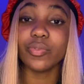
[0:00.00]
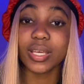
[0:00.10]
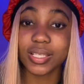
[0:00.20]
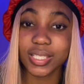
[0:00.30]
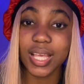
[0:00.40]

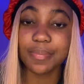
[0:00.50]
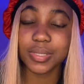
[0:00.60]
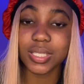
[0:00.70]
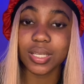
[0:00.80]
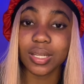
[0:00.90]

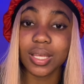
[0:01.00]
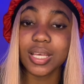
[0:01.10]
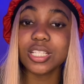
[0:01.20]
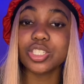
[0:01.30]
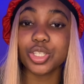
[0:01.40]
accepted
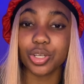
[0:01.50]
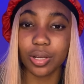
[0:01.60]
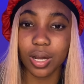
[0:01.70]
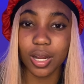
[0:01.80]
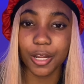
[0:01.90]
into your
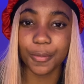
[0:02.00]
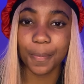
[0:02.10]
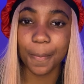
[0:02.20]
heart.